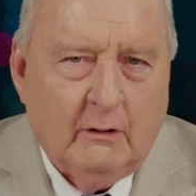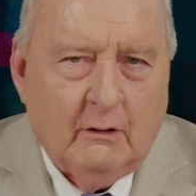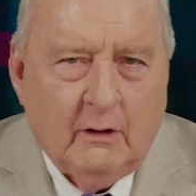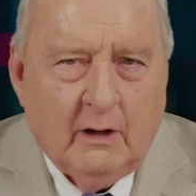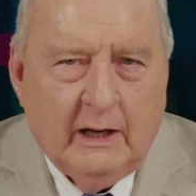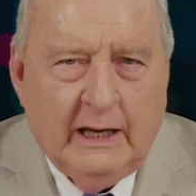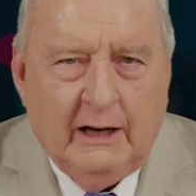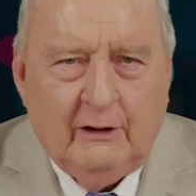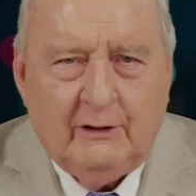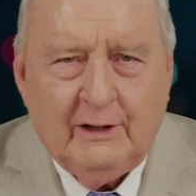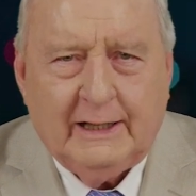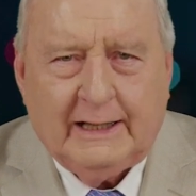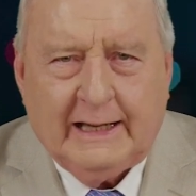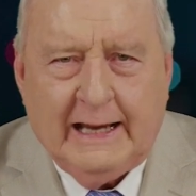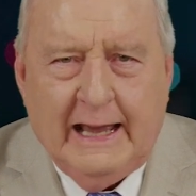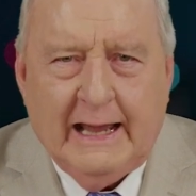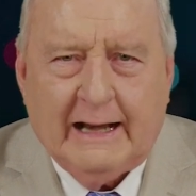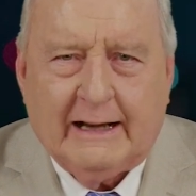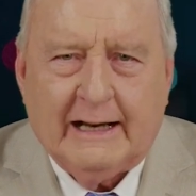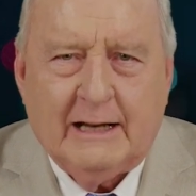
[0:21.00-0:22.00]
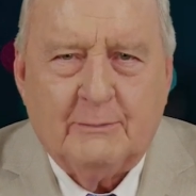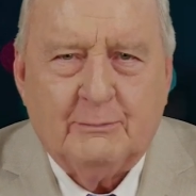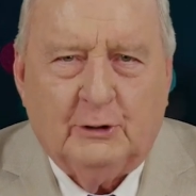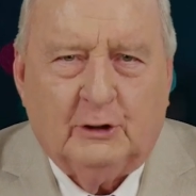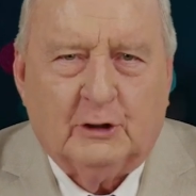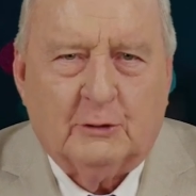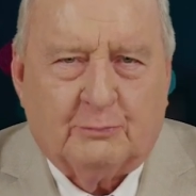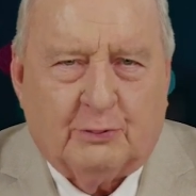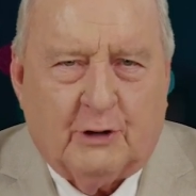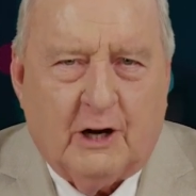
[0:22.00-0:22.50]
How can a candidate build
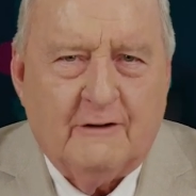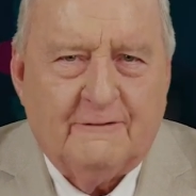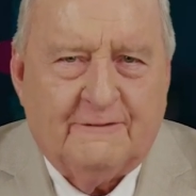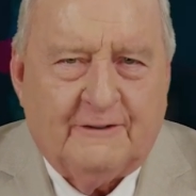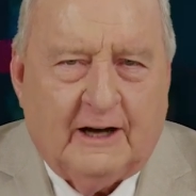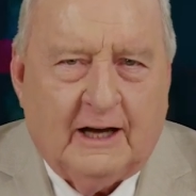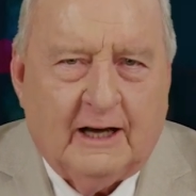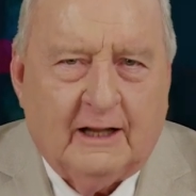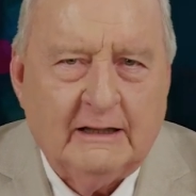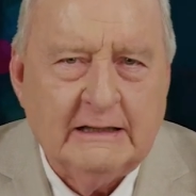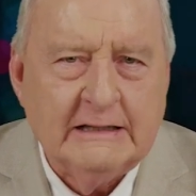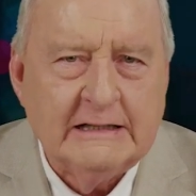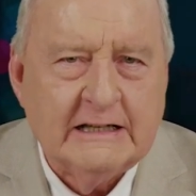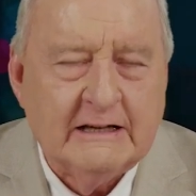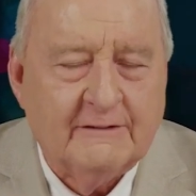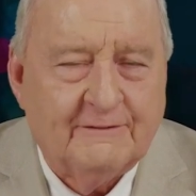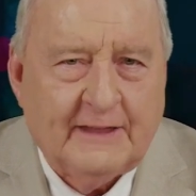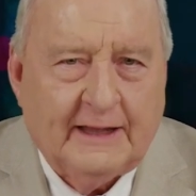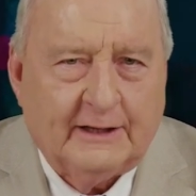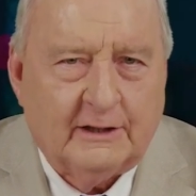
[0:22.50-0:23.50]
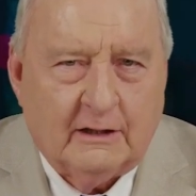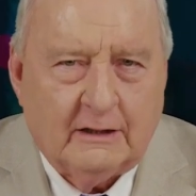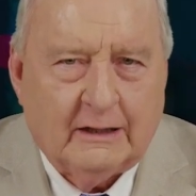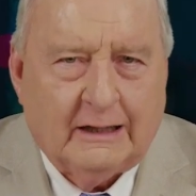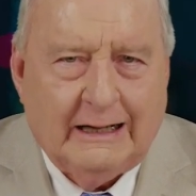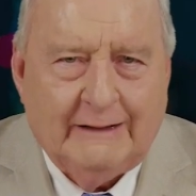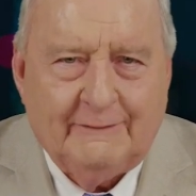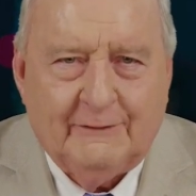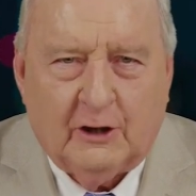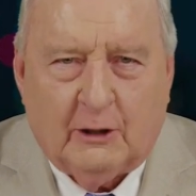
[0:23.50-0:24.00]
a profile if they're
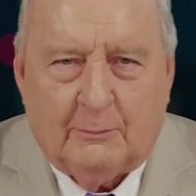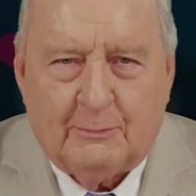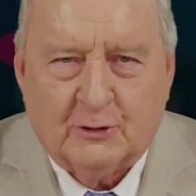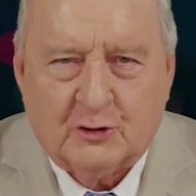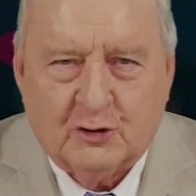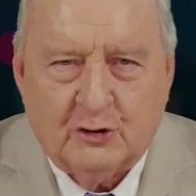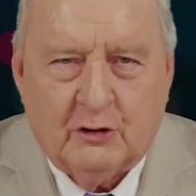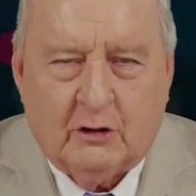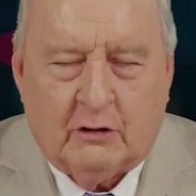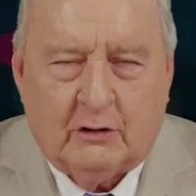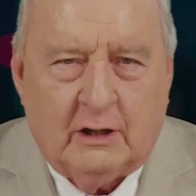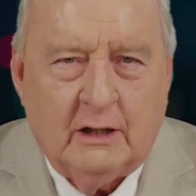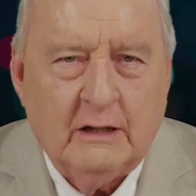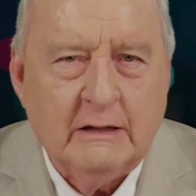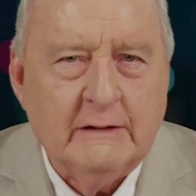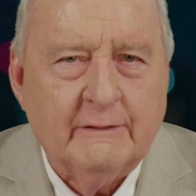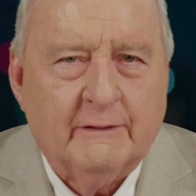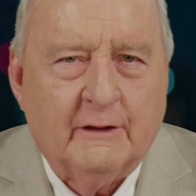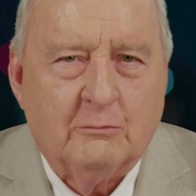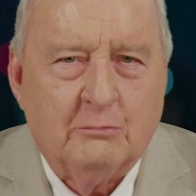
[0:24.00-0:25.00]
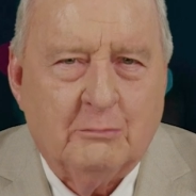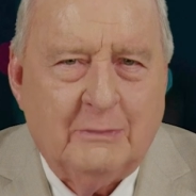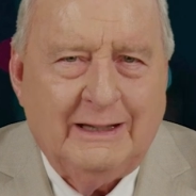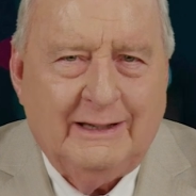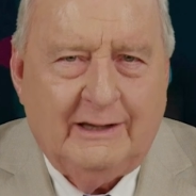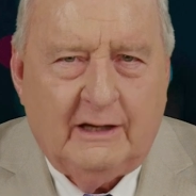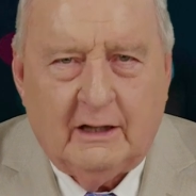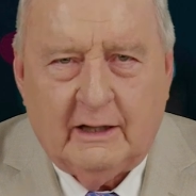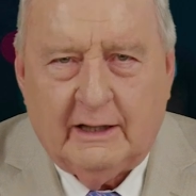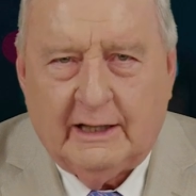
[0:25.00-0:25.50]
denied the opportunity that
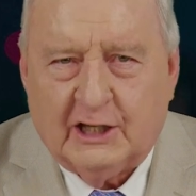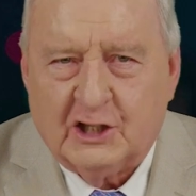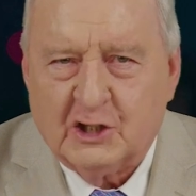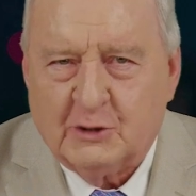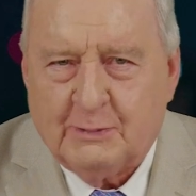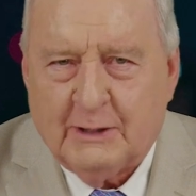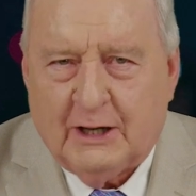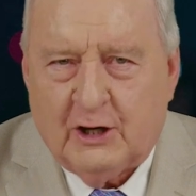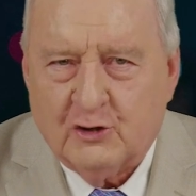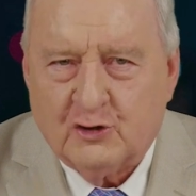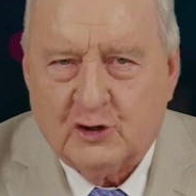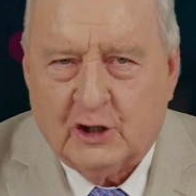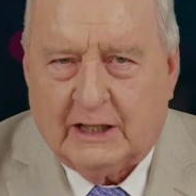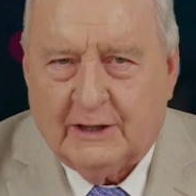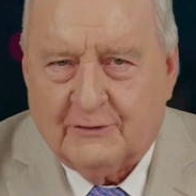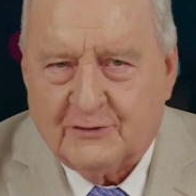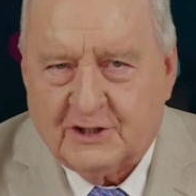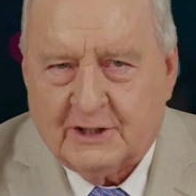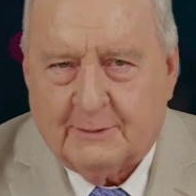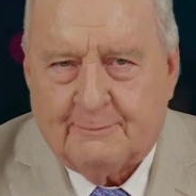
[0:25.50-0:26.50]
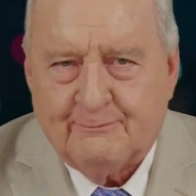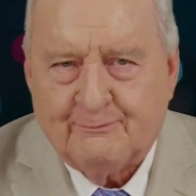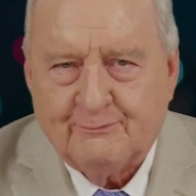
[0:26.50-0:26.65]
media exposure gives them?